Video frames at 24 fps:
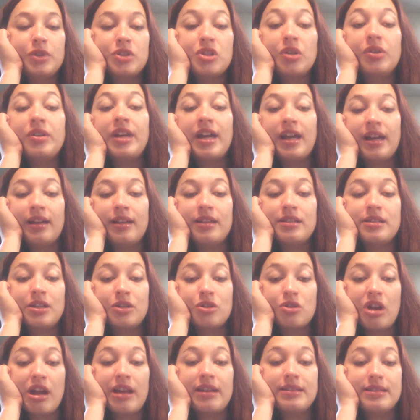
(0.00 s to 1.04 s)
yeah, as I
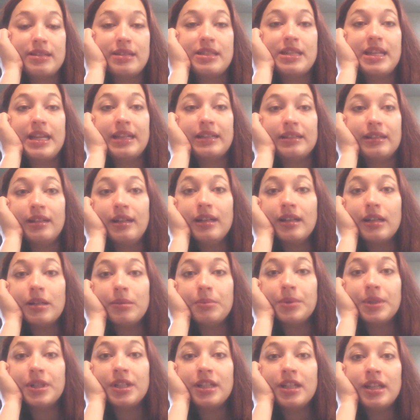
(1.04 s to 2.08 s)
tried to stand
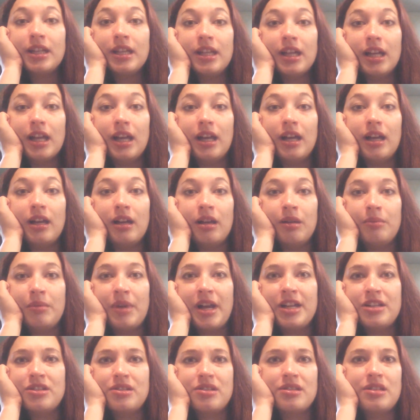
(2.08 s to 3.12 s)
up,
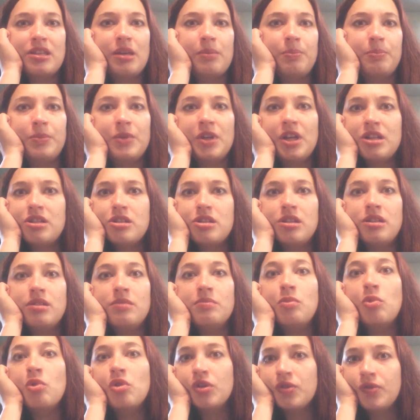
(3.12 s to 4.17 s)
I just kept
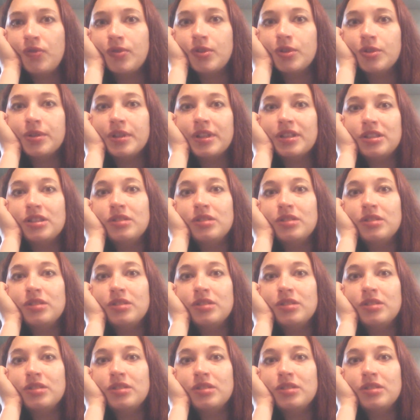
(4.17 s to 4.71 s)
gushing more fluid,